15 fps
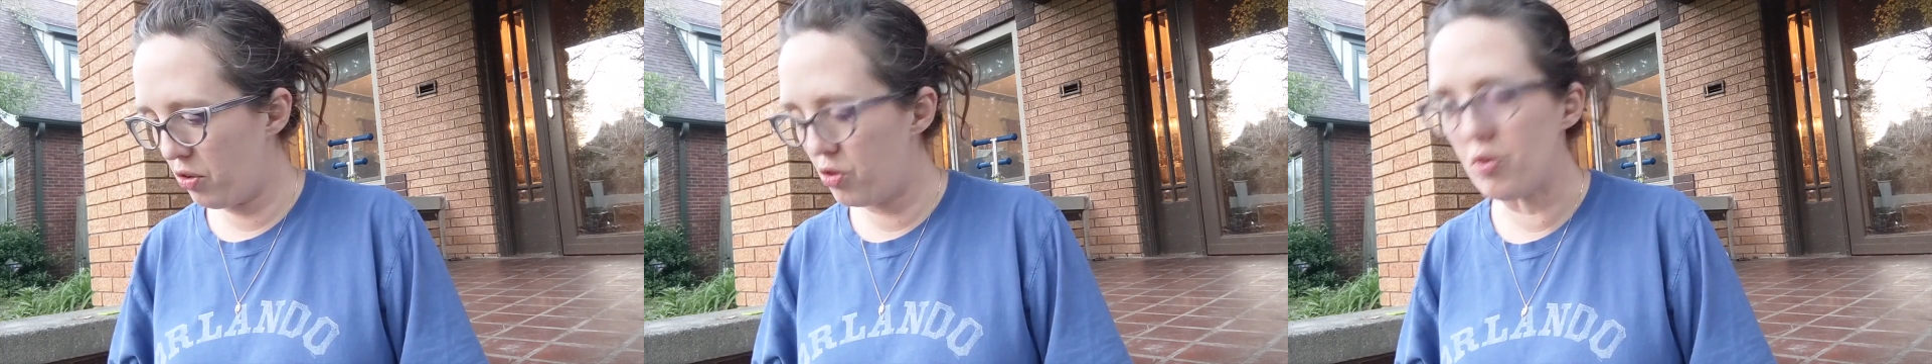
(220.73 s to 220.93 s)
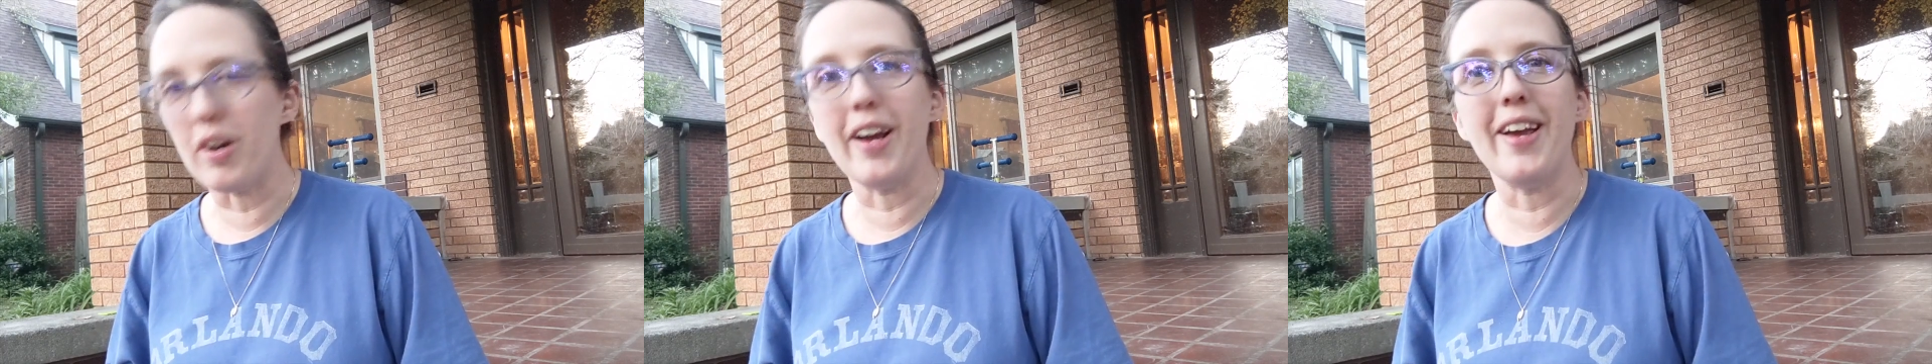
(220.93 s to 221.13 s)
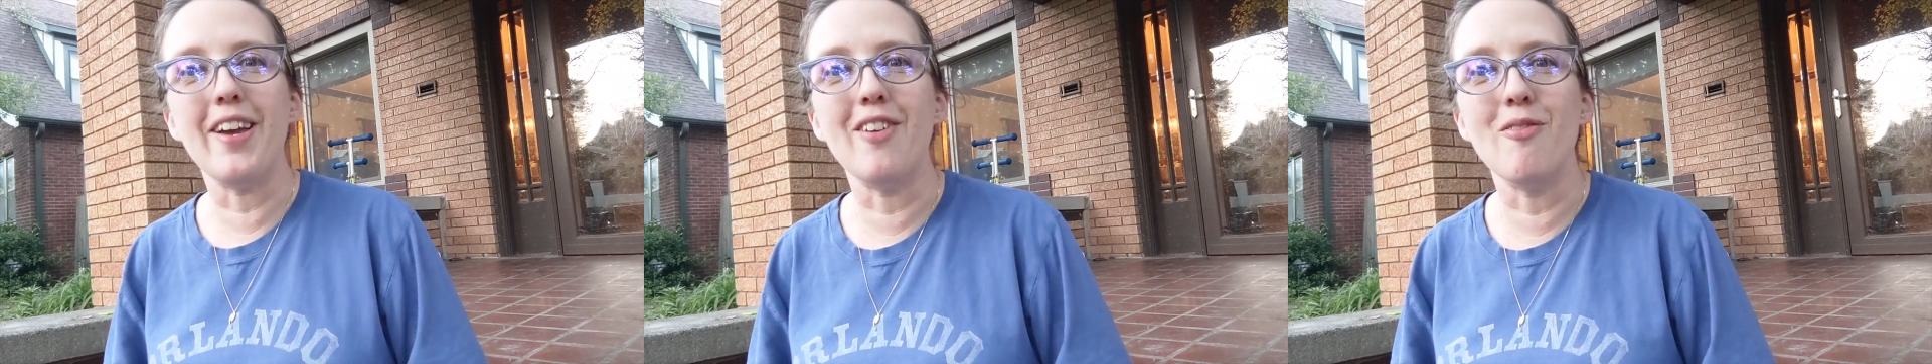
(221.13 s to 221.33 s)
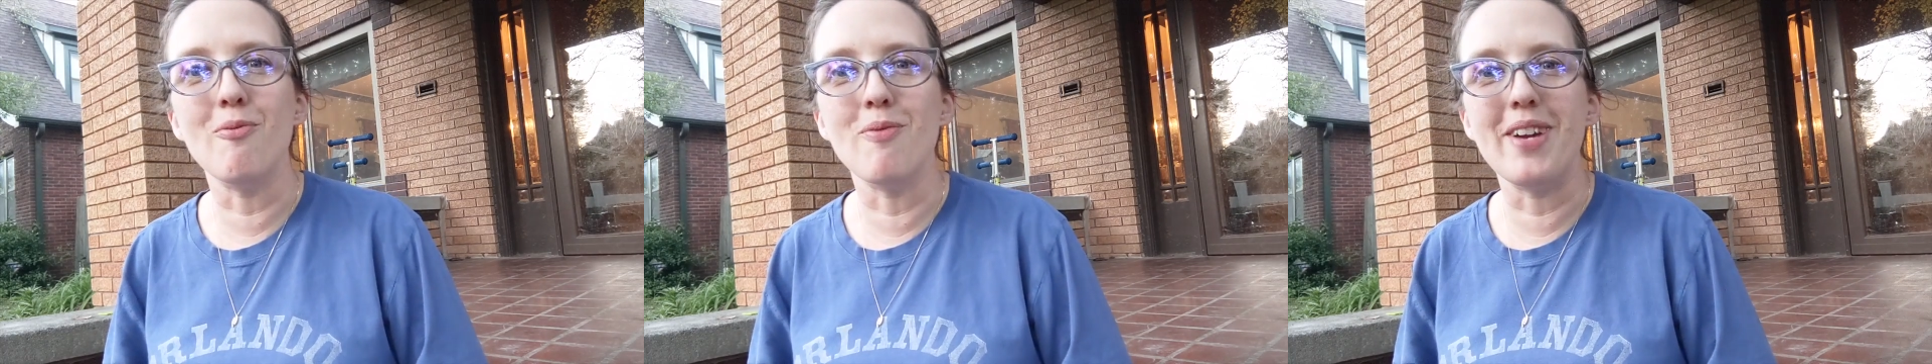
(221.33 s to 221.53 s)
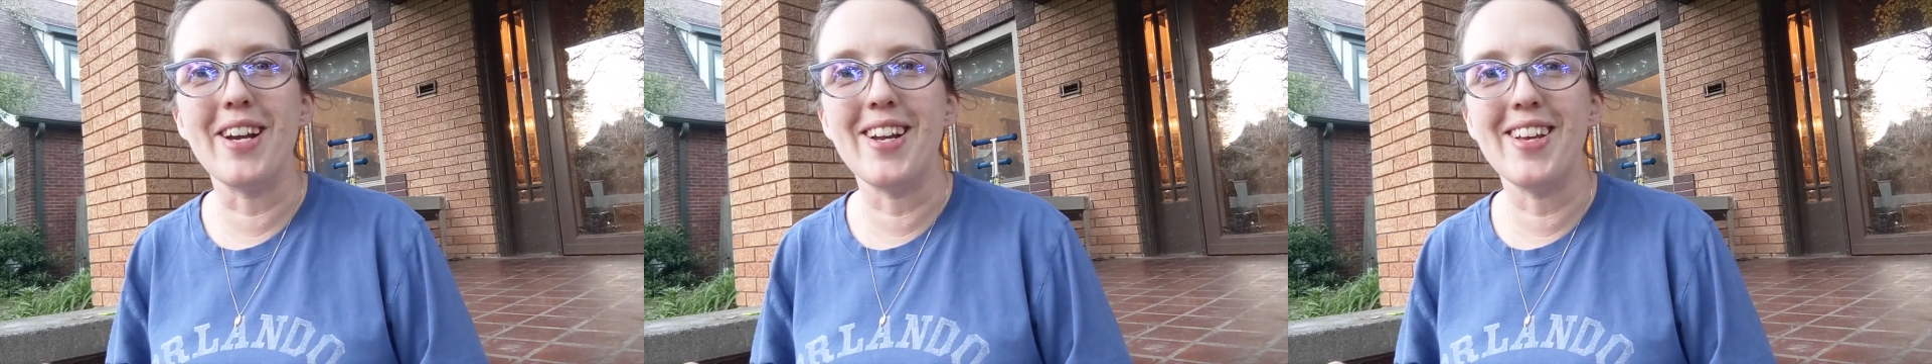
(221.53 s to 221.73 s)
try and
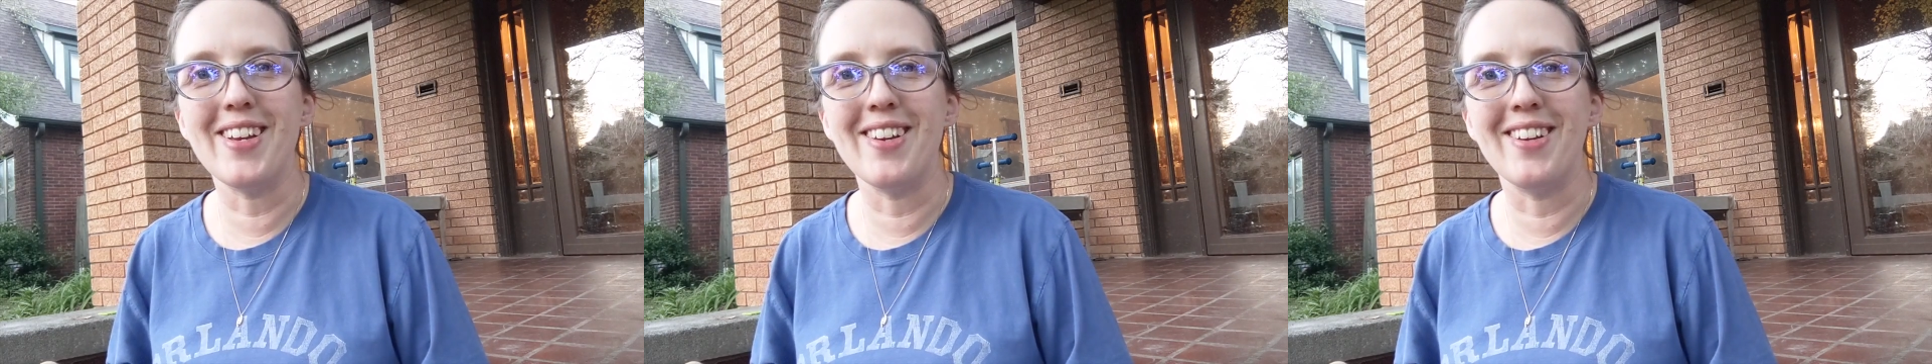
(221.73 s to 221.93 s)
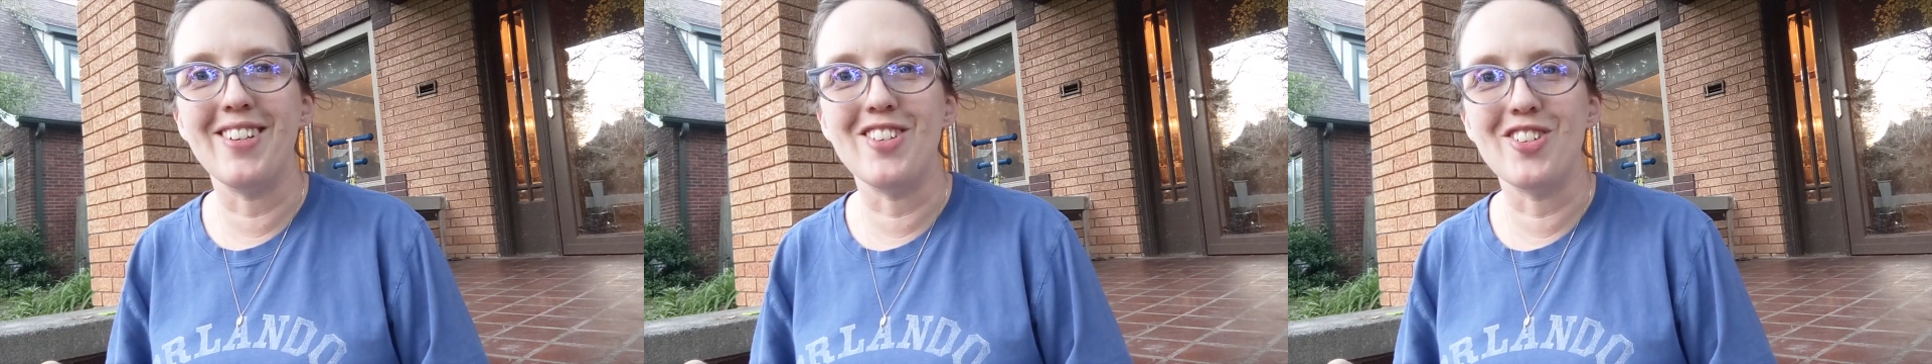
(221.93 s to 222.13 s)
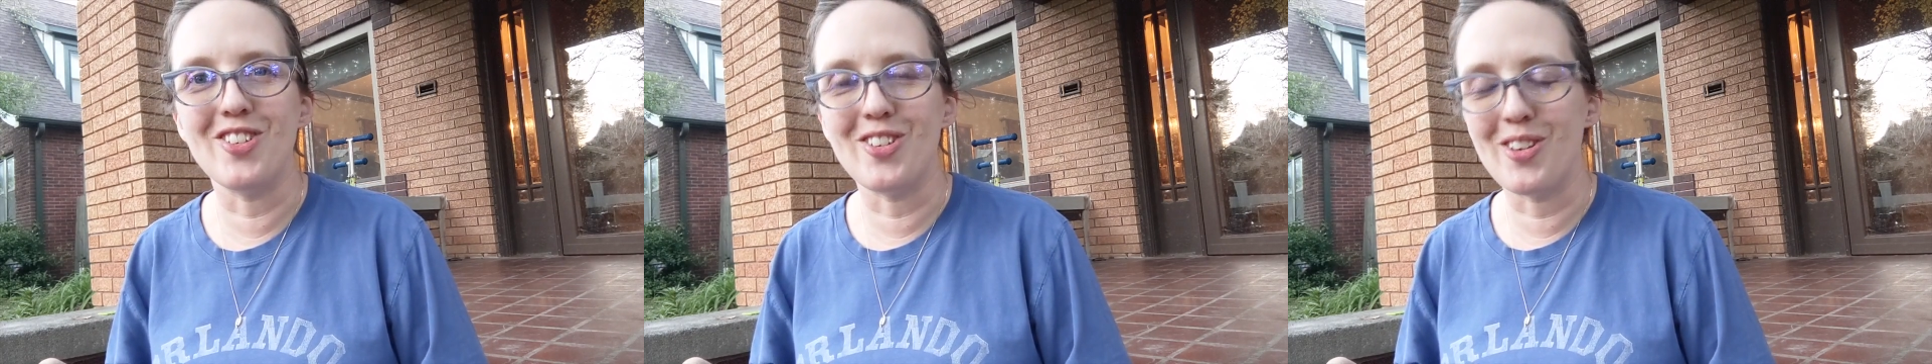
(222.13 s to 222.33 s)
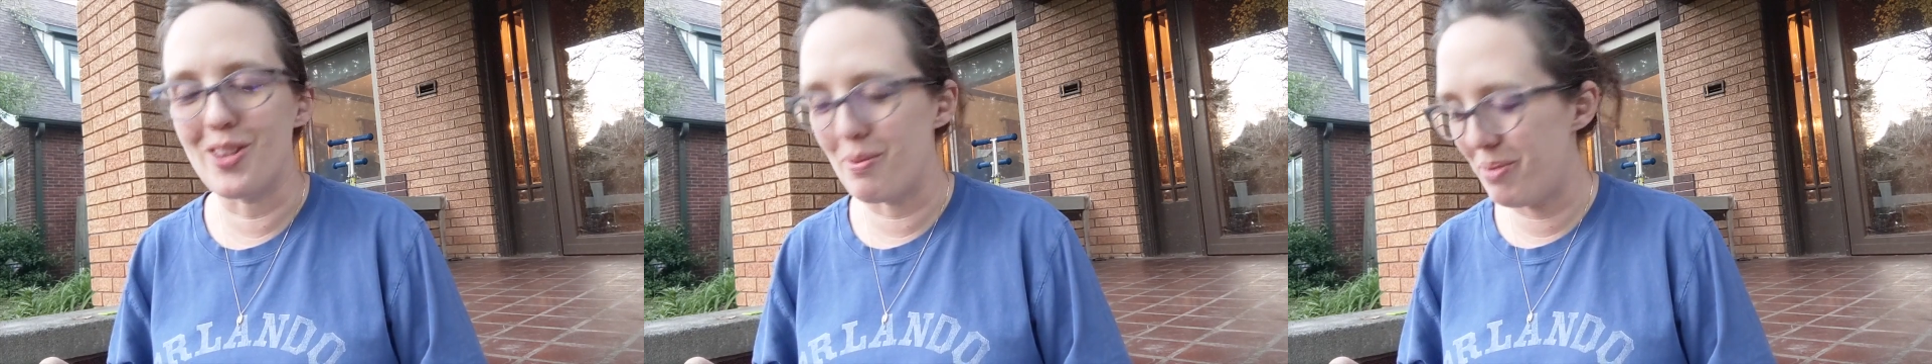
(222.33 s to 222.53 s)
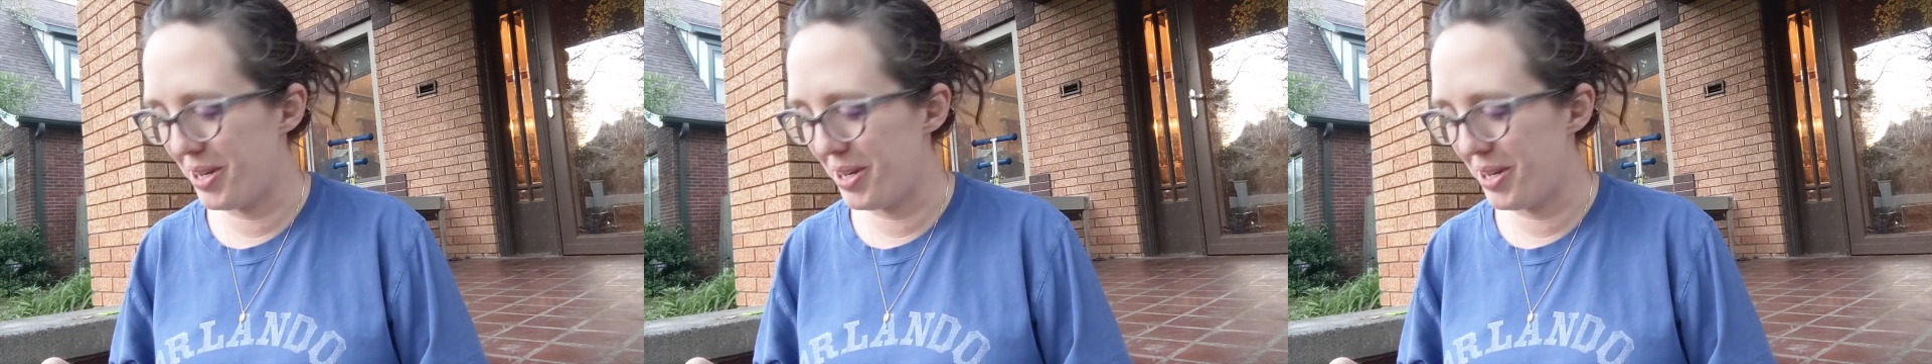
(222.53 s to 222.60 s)
read it and show you the